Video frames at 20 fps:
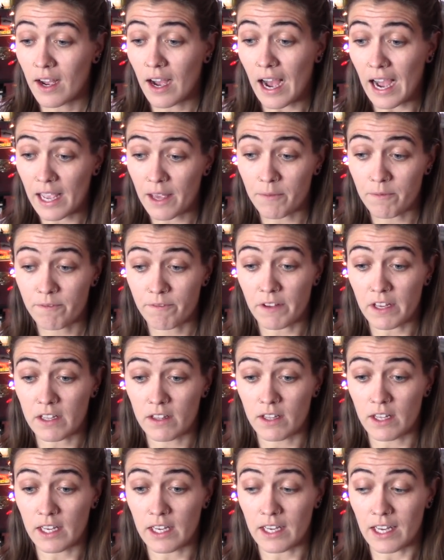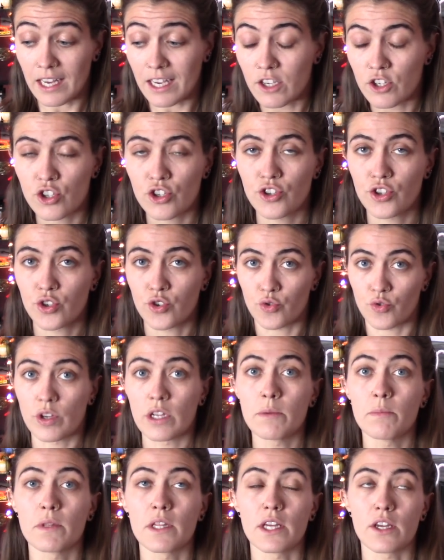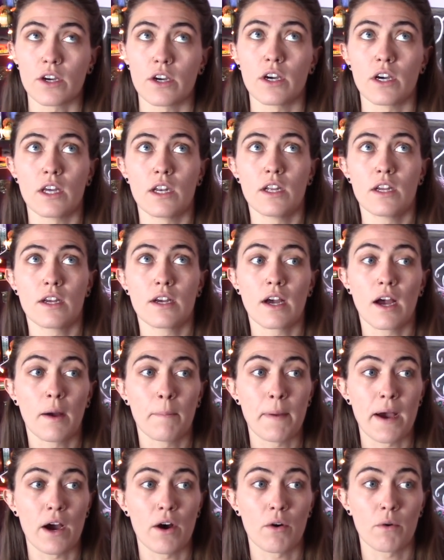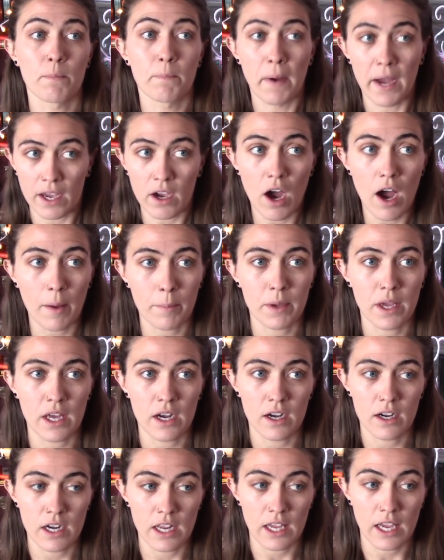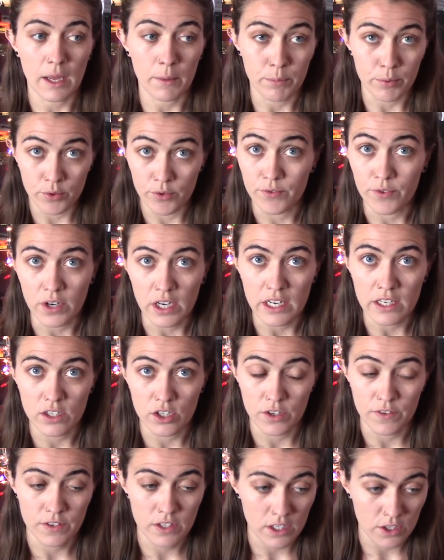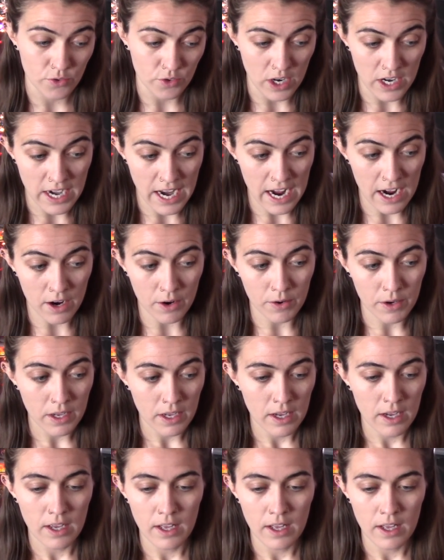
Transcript: I am feeling extremely good about my copy editing and proofreading services right now.